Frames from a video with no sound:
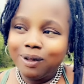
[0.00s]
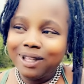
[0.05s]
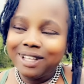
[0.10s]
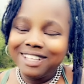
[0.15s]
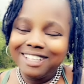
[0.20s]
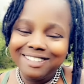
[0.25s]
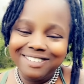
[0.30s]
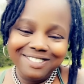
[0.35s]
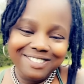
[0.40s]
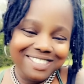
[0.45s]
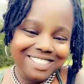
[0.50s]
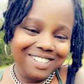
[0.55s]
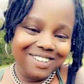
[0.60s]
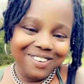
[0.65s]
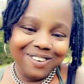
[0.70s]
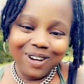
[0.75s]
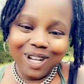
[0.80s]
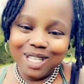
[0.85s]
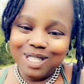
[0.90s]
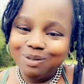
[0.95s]
it was so
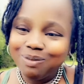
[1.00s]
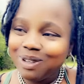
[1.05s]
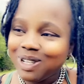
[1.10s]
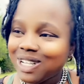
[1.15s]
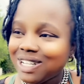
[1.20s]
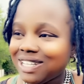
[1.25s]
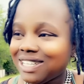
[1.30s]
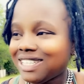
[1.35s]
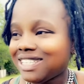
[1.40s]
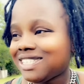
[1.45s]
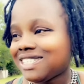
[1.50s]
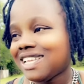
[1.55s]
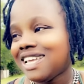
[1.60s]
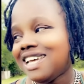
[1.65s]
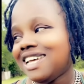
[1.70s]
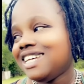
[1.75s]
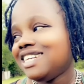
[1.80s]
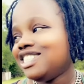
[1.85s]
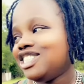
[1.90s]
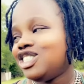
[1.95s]
crazy because
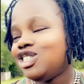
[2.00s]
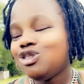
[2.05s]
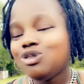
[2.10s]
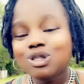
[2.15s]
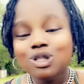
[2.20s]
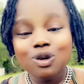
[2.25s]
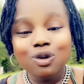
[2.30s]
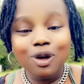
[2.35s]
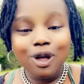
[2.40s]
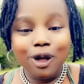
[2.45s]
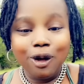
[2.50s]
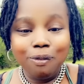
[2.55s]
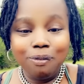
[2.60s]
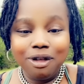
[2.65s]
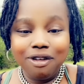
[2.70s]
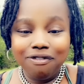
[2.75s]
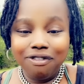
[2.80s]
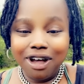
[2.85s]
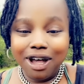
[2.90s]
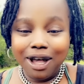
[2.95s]
she was going to help
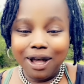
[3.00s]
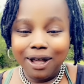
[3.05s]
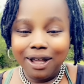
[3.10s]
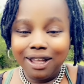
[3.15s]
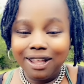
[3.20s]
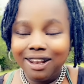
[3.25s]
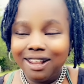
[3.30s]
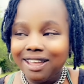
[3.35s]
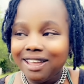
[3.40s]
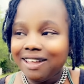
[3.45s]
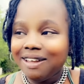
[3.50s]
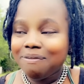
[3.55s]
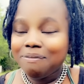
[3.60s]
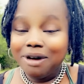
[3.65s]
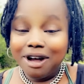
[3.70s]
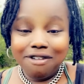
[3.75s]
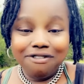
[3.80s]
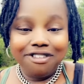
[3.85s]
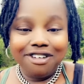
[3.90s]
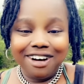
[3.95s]
me find
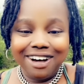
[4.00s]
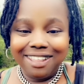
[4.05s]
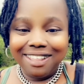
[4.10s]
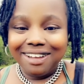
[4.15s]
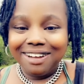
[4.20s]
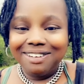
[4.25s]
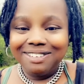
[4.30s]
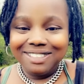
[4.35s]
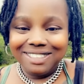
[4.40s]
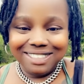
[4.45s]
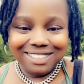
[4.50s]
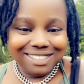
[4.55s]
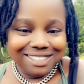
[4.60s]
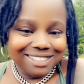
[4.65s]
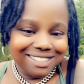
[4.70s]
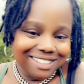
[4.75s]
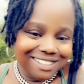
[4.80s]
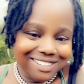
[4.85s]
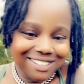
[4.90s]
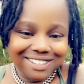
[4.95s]
my father. It was,
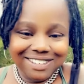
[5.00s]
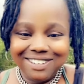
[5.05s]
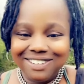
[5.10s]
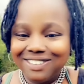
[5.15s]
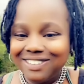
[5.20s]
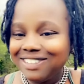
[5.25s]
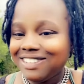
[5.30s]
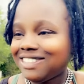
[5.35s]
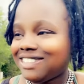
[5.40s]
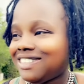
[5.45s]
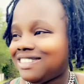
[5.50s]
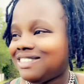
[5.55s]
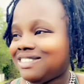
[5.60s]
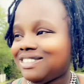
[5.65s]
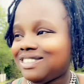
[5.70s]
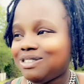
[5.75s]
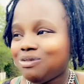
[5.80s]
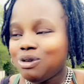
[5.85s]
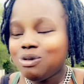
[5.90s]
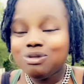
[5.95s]
you know,
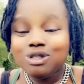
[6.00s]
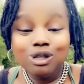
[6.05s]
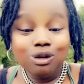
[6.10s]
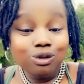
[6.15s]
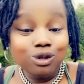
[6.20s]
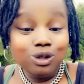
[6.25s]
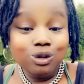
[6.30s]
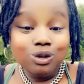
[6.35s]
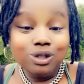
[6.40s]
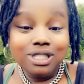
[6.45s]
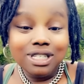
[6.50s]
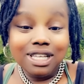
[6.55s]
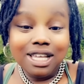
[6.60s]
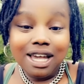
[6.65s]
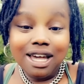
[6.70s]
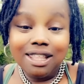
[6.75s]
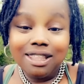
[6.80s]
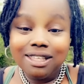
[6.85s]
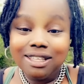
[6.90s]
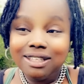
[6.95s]
we was gonna do it
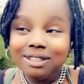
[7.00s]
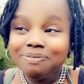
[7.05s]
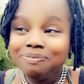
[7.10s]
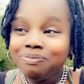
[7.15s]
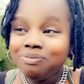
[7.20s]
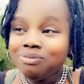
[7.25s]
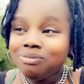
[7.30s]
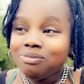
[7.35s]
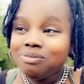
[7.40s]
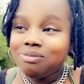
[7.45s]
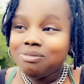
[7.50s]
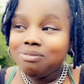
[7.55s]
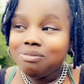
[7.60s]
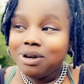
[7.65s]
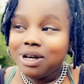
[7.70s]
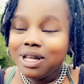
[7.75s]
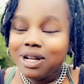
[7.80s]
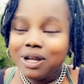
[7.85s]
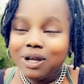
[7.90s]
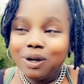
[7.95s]
together,
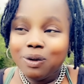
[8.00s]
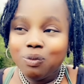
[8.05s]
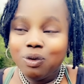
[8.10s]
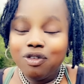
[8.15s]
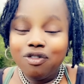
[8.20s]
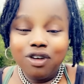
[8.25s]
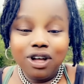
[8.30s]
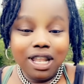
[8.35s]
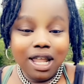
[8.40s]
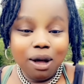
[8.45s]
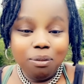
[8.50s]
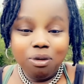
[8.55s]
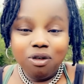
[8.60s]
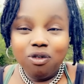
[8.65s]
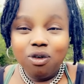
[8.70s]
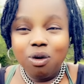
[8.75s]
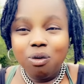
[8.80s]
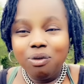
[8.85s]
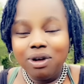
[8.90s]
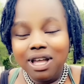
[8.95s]
but uh, we fell out
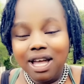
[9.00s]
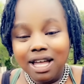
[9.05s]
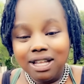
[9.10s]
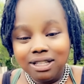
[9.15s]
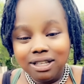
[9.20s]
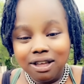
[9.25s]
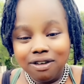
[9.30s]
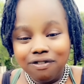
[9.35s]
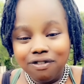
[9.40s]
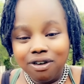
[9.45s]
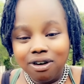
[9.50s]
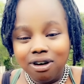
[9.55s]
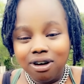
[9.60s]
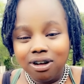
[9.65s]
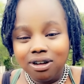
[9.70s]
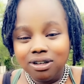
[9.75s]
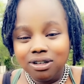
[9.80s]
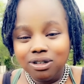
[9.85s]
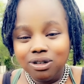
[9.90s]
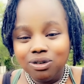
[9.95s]
before we got that far.
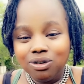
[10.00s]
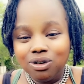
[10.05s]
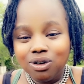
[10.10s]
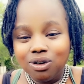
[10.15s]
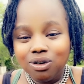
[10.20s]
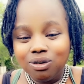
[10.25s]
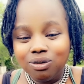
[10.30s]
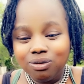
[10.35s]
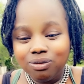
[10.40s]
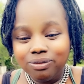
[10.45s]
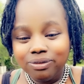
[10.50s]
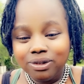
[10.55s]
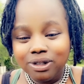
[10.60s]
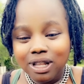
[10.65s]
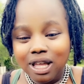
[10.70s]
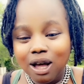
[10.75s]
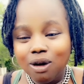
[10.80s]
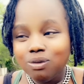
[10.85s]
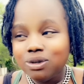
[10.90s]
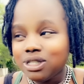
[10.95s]
You know,
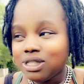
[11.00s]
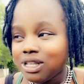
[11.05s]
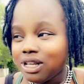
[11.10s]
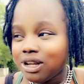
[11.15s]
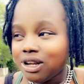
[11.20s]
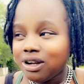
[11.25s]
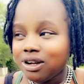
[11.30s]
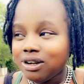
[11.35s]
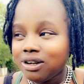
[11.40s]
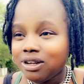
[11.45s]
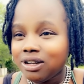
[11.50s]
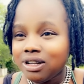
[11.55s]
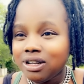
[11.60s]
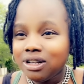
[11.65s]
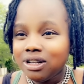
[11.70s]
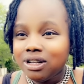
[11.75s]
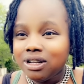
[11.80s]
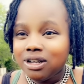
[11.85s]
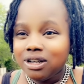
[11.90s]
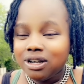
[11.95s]
I was there
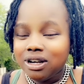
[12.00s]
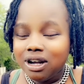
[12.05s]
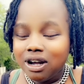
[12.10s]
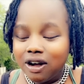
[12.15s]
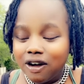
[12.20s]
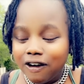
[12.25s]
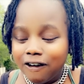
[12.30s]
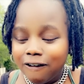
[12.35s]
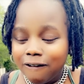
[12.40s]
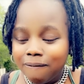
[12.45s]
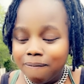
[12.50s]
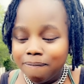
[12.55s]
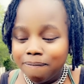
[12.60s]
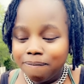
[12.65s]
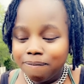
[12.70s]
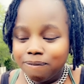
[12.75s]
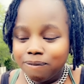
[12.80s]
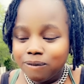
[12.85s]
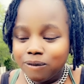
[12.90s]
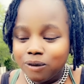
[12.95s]
um,
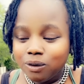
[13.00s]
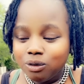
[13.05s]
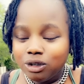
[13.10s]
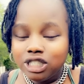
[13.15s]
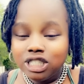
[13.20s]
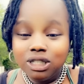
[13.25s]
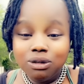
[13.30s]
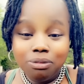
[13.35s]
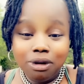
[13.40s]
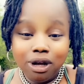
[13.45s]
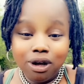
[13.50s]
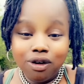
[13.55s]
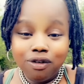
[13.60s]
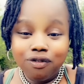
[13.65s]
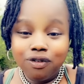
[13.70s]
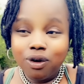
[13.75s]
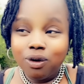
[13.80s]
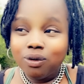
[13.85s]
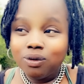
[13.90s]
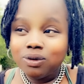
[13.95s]
when she met her
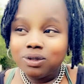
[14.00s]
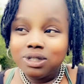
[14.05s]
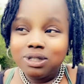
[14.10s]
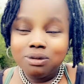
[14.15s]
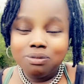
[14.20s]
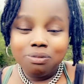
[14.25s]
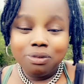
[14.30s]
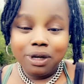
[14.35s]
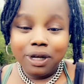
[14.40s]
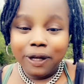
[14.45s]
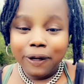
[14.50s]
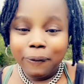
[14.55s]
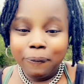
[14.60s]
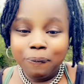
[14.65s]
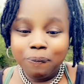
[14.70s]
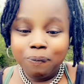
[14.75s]
folks, but